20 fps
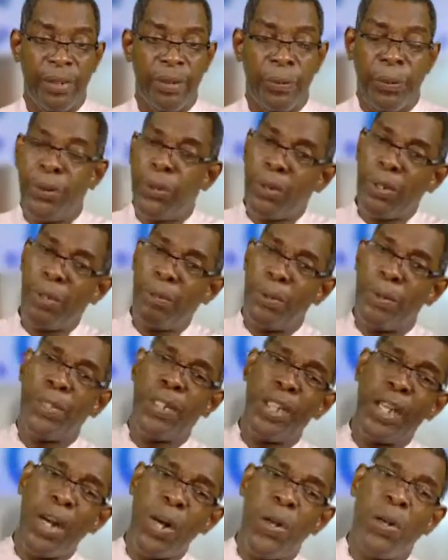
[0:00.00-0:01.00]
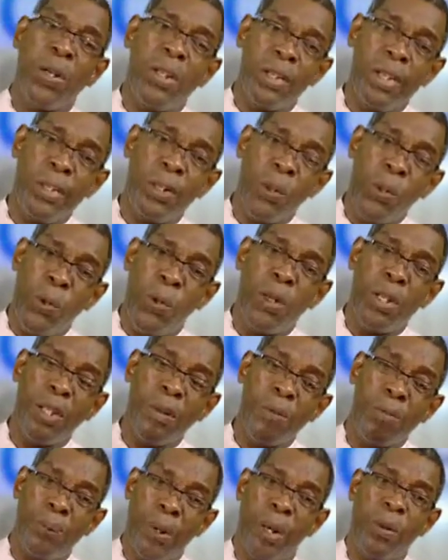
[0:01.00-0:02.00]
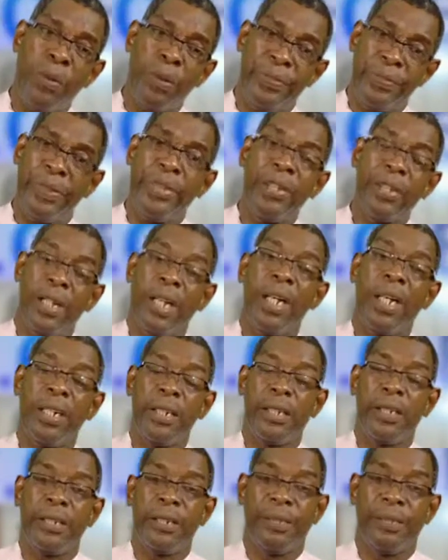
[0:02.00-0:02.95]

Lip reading: We're talking about the all-powerful God.